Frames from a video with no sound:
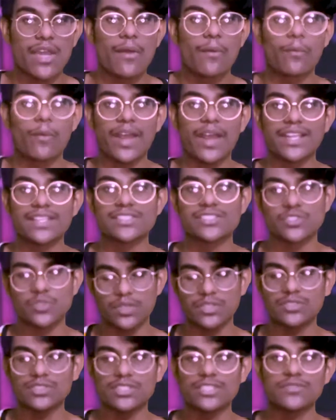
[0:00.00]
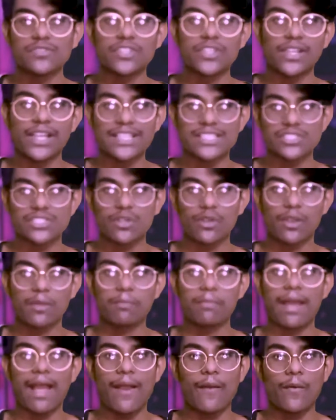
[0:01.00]
right? So in today's video, let's talk
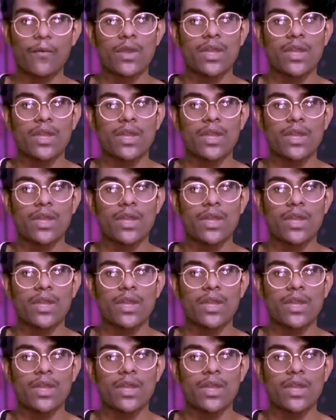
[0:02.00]
about,